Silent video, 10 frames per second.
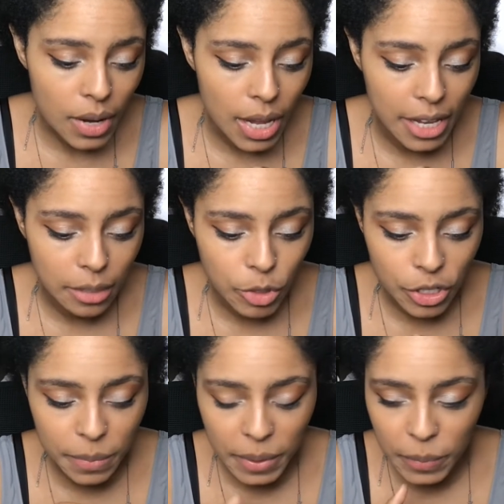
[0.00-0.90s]
And I'm sure
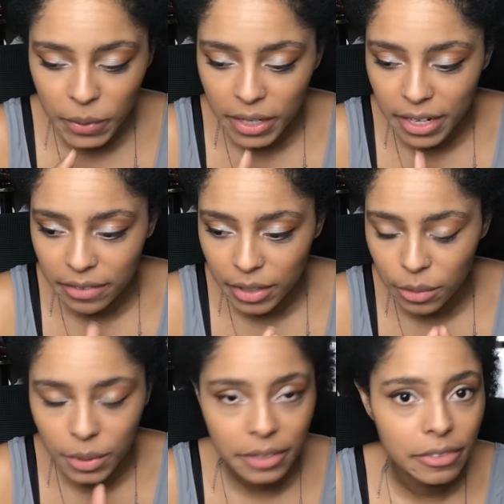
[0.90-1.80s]
that people are kind of like,
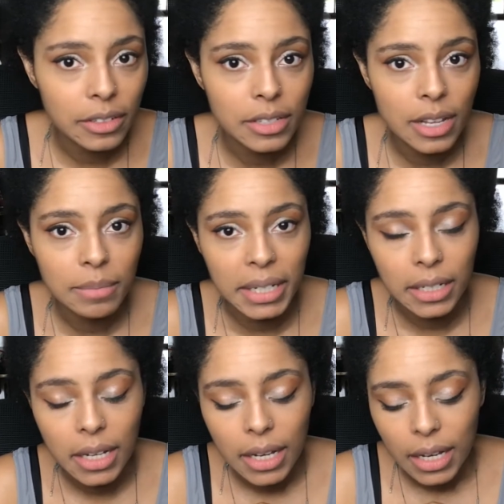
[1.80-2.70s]
well, what the fuck does that
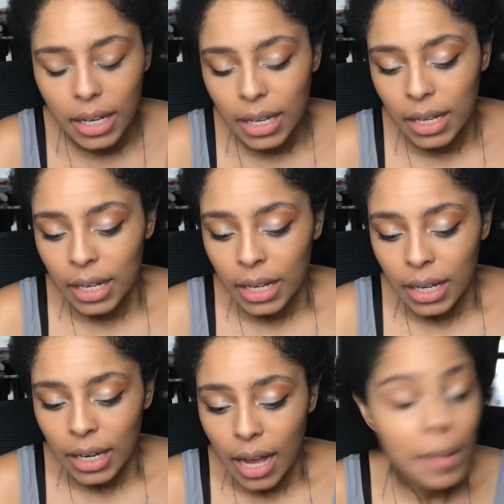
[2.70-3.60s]
mean?
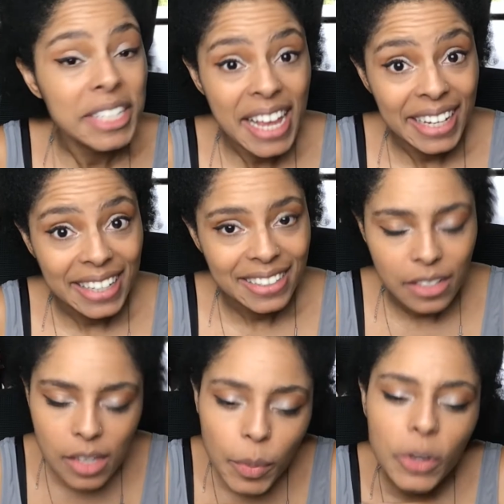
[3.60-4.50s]
I'm gonna tell you,
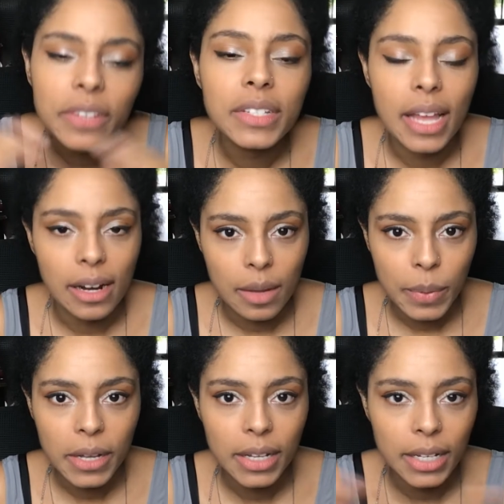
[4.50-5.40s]
supportive setup
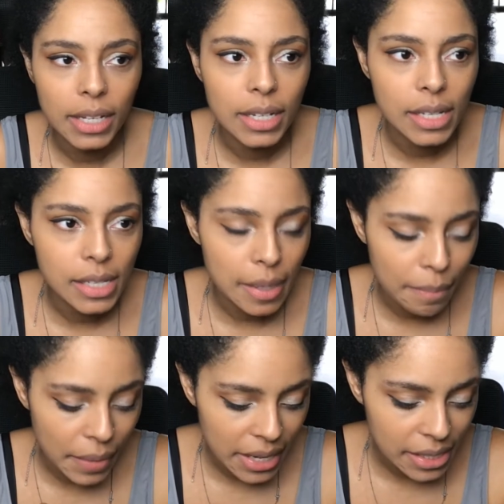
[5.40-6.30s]
is
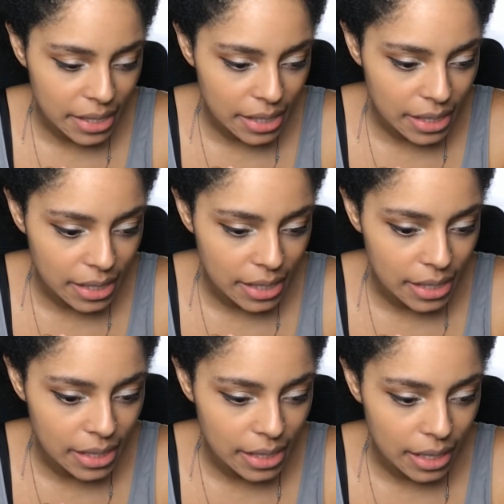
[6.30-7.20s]

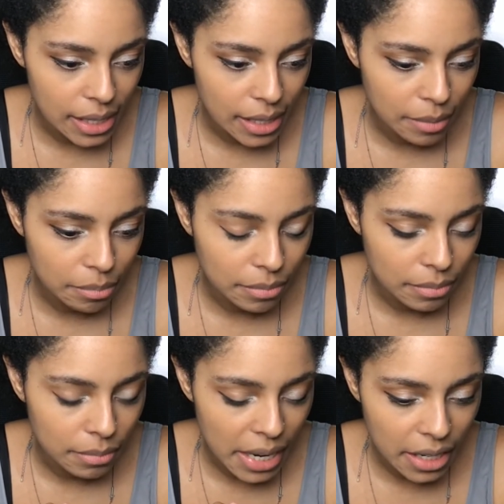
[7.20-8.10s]
basically
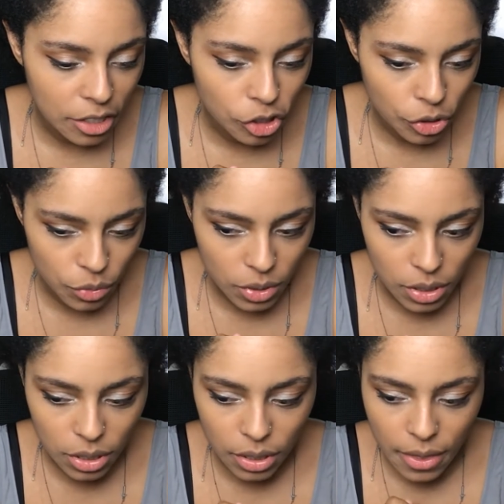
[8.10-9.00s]
making
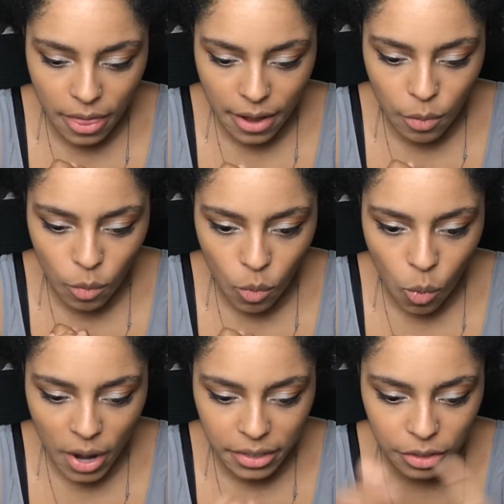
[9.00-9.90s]
sure that
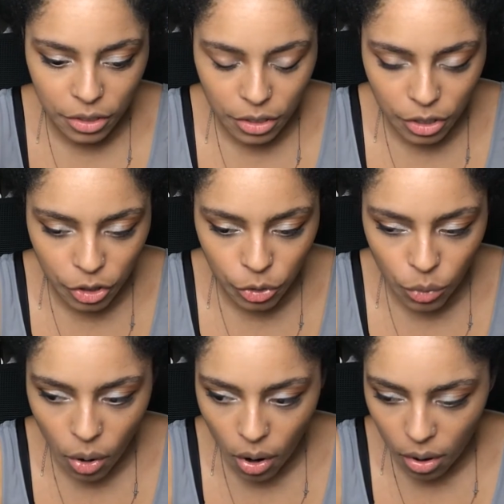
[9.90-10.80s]
what
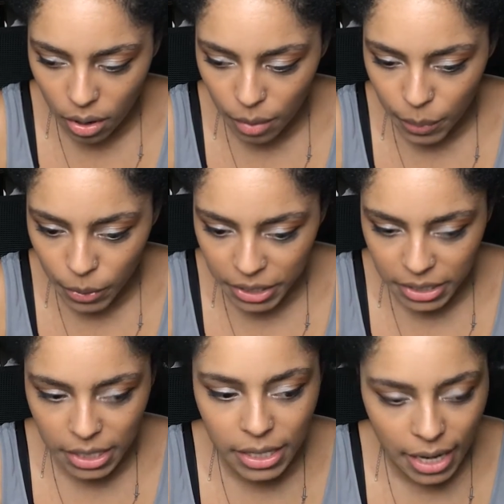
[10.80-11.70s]
you are putting
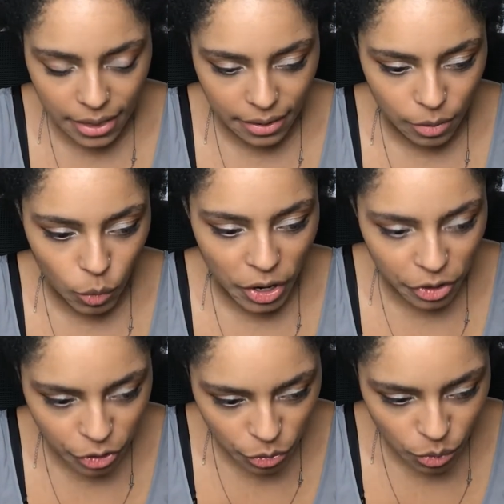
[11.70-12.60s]
together, where
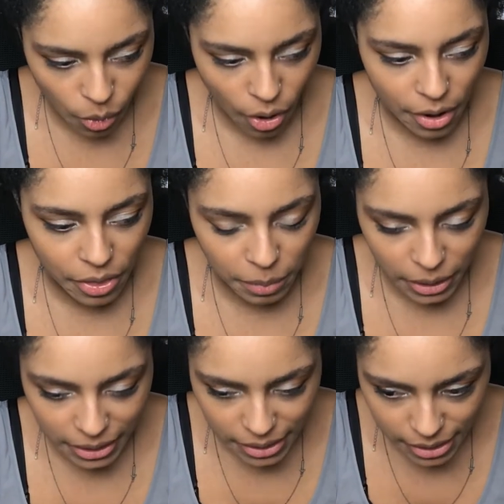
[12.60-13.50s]
you work, the
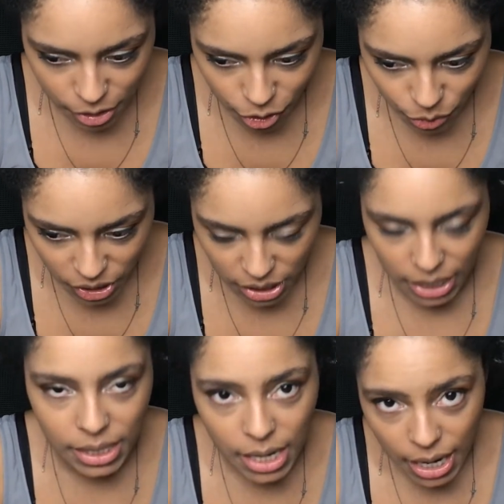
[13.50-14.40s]
place that you
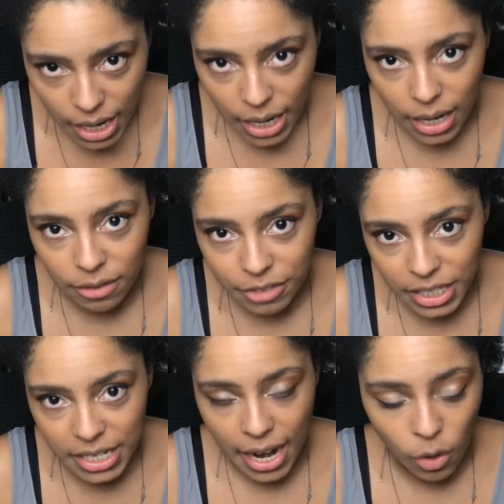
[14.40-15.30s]
sit every
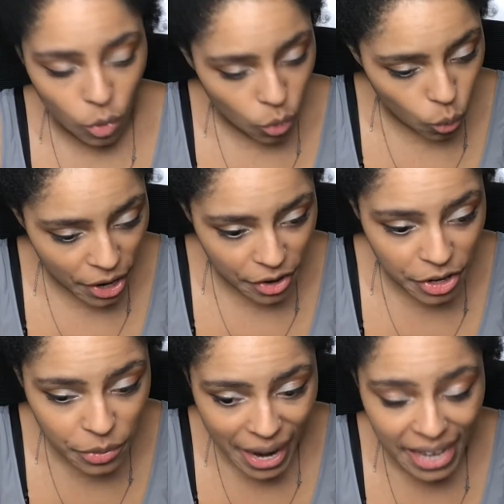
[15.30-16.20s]
day or where
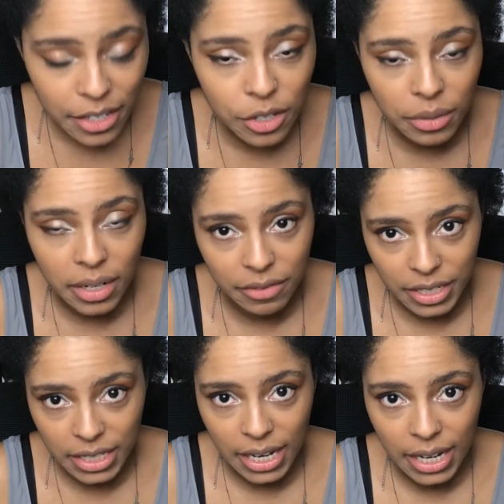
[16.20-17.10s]
you head to
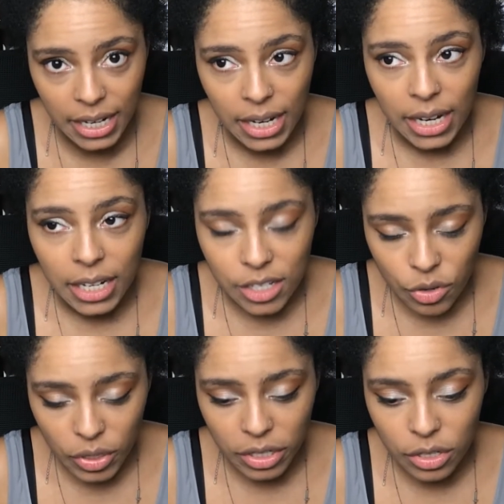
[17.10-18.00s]
every day is
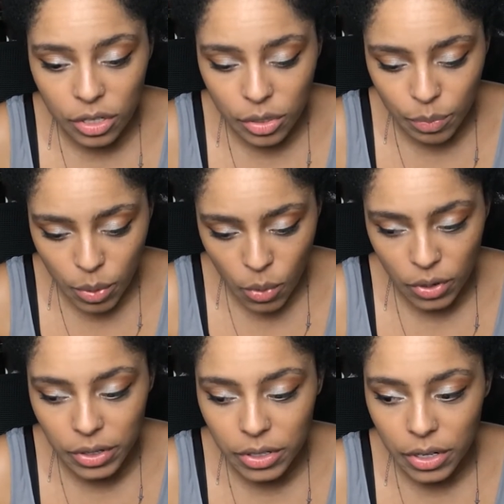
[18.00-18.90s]
going to
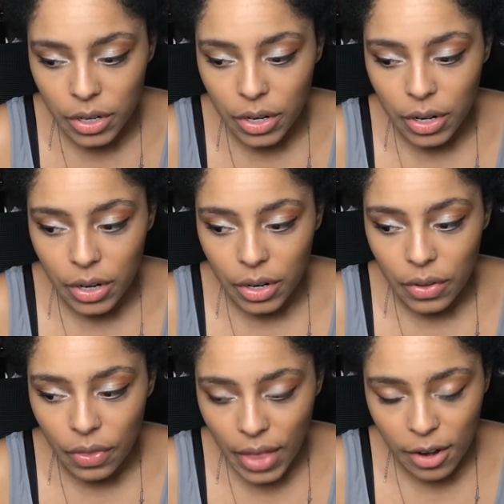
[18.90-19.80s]
support
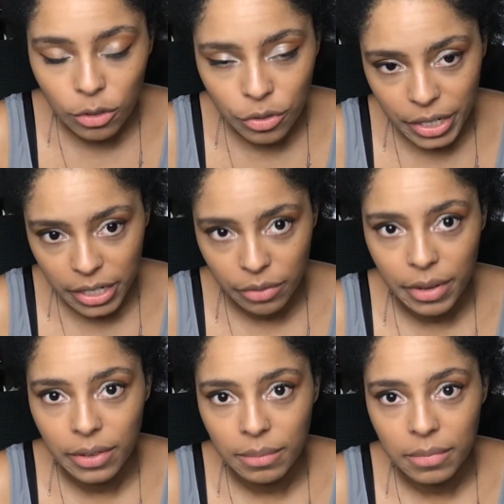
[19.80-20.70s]
that ultradian
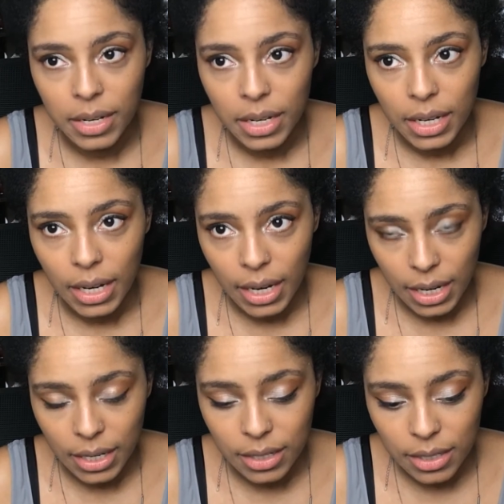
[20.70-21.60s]
rhythm
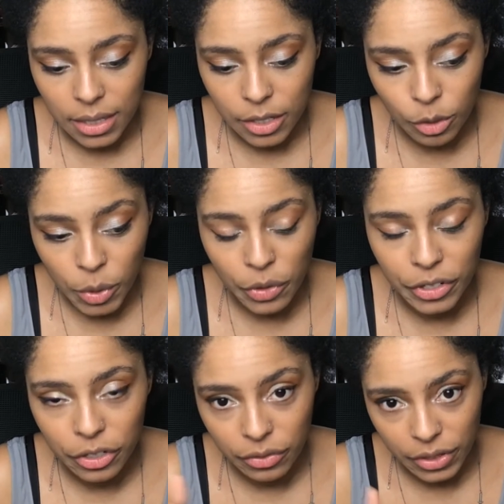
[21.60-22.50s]
and your
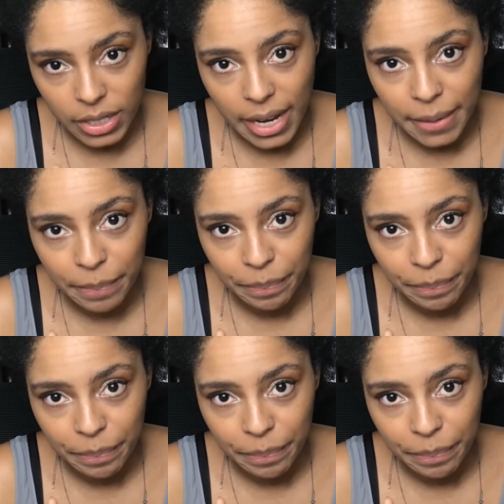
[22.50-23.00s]
motivation for the day.